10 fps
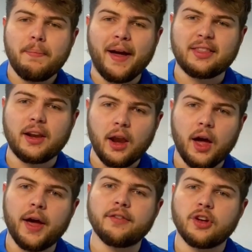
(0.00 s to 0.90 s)
impact the
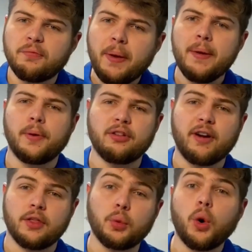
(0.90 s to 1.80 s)
lives of people
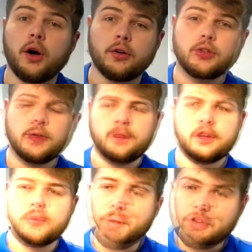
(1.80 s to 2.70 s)
around the world.
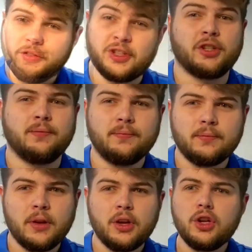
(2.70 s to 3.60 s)
Computer vision.
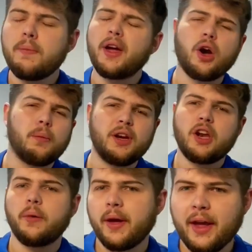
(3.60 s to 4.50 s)
You may
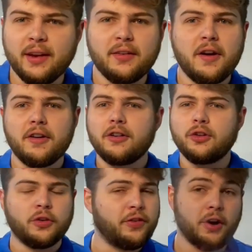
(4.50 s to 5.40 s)
commonly know it in
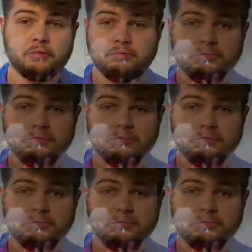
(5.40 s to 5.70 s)
your phone,